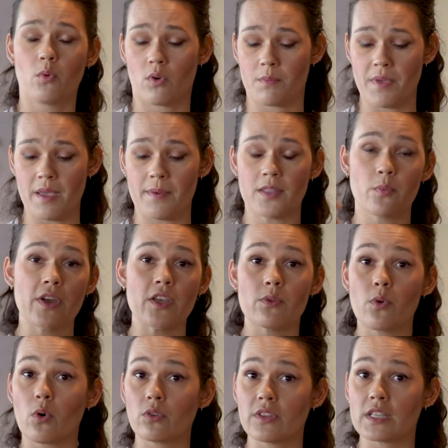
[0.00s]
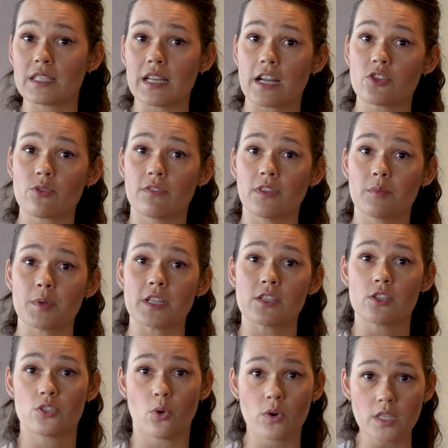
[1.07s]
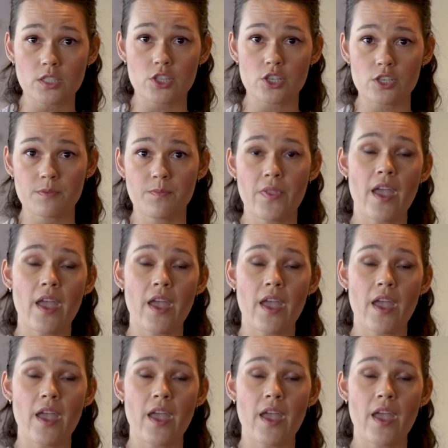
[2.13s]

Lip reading: or maybe the way you'd hold the Statue of Liberty's torch.